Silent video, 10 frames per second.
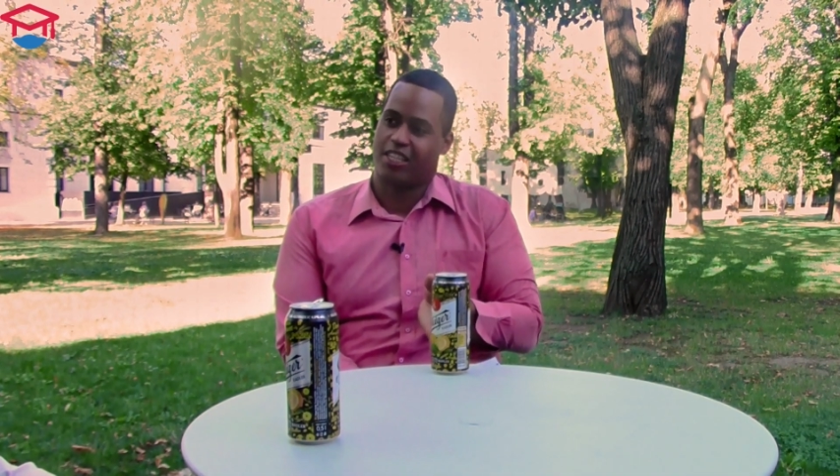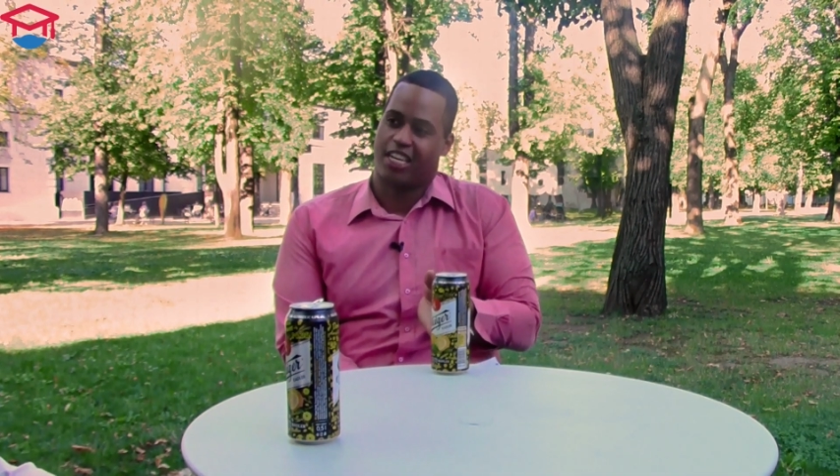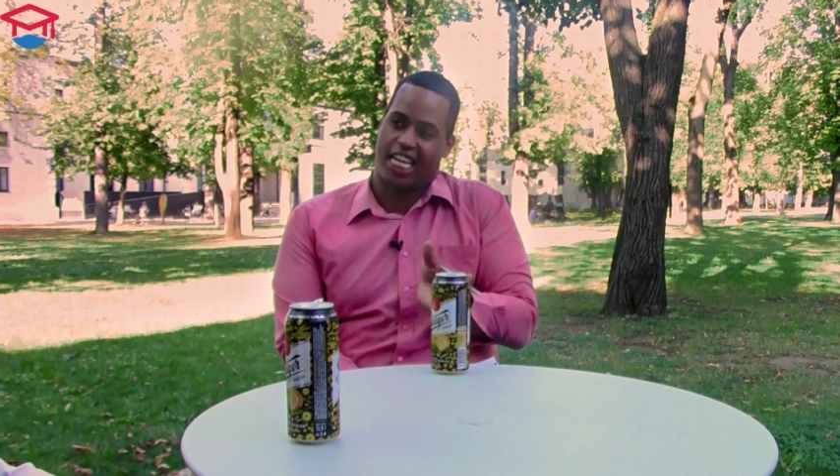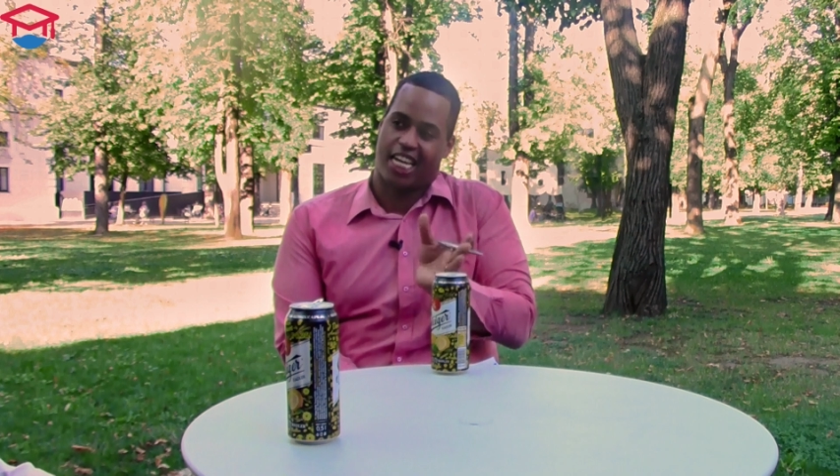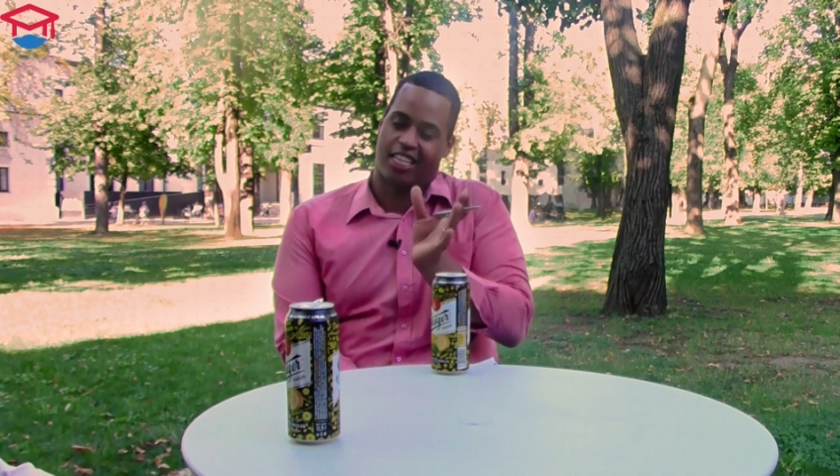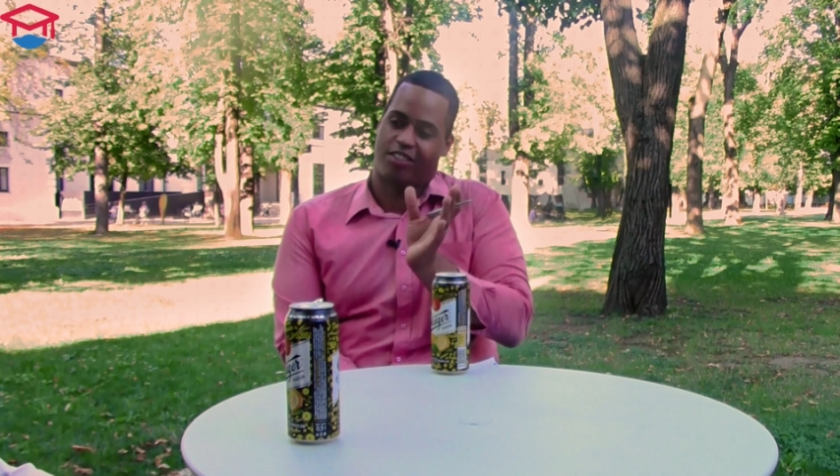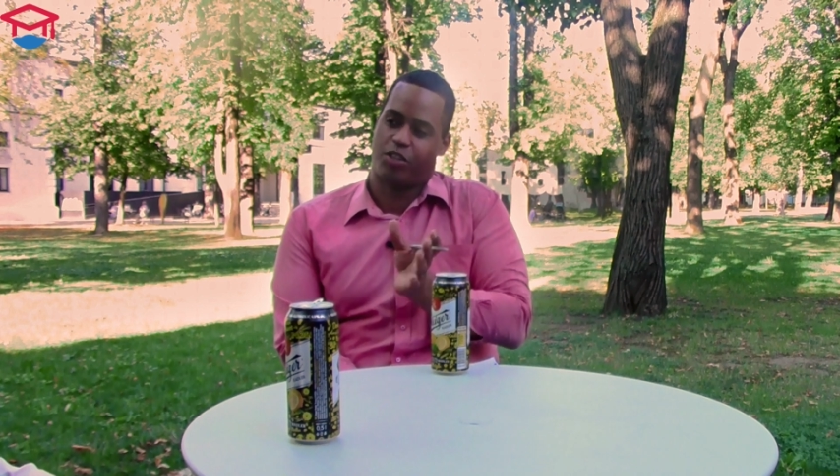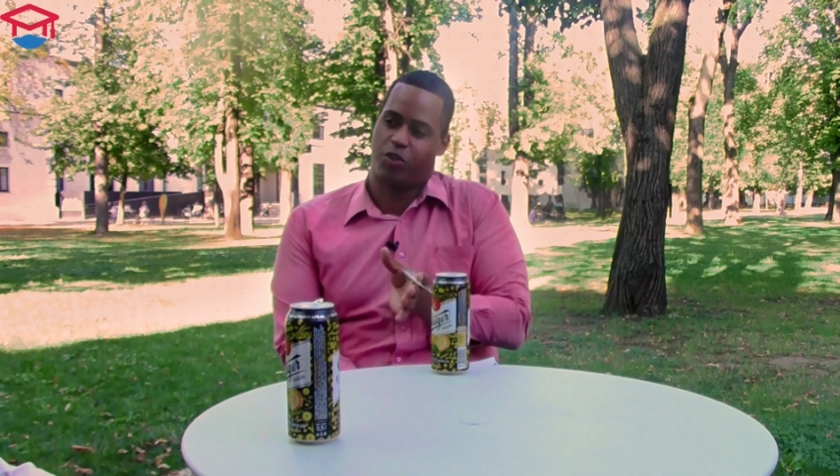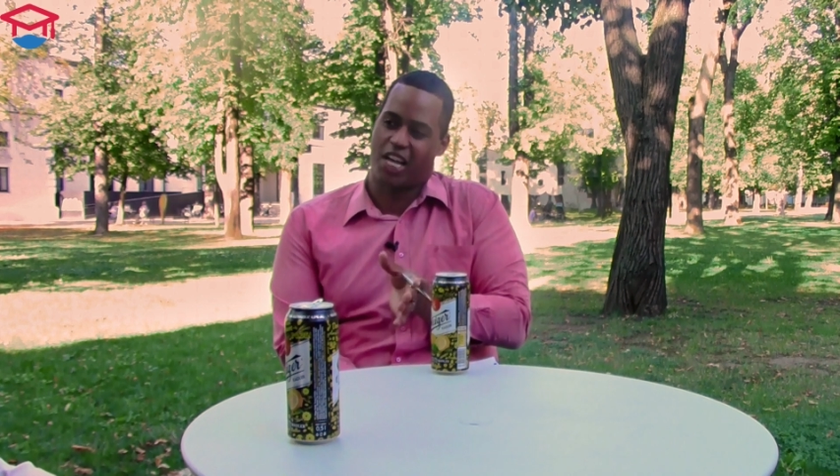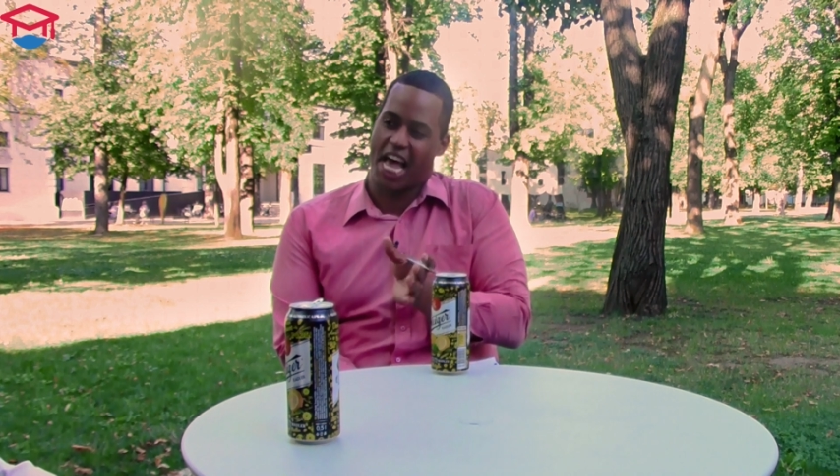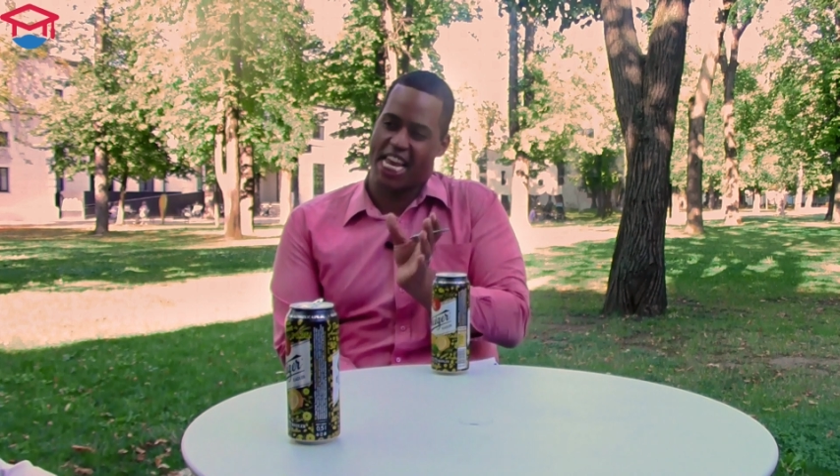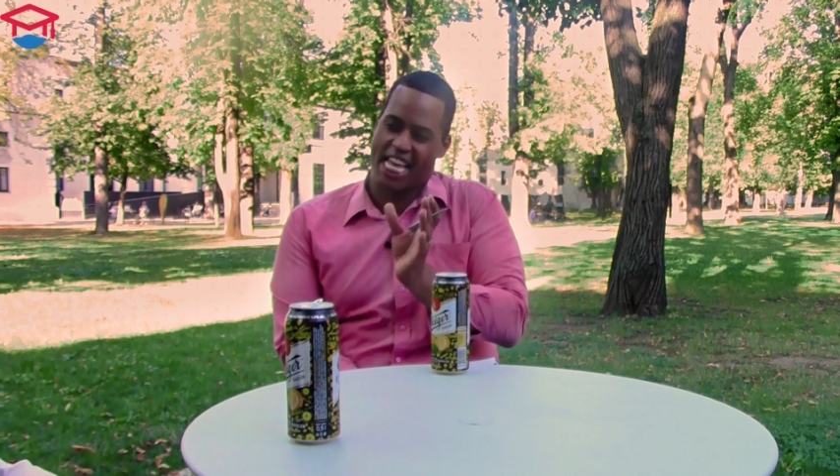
but now let's do kind